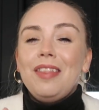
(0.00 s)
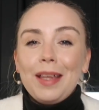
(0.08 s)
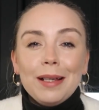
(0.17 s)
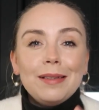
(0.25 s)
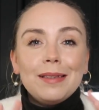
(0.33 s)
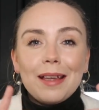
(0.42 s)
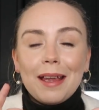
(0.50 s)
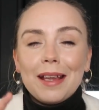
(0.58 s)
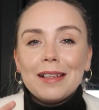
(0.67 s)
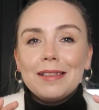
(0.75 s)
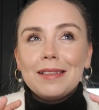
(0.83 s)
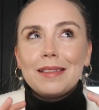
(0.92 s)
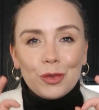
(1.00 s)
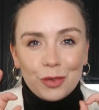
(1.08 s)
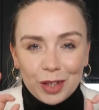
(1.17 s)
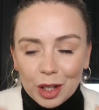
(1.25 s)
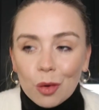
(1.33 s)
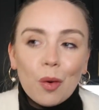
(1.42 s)
This is
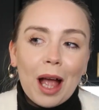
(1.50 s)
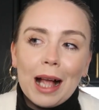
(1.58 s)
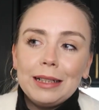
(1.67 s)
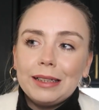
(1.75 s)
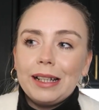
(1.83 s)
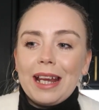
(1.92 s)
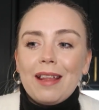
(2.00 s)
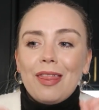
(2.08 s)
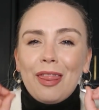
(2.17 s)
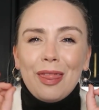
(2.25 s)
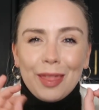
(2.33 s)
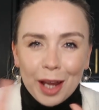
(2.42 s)
single-handedly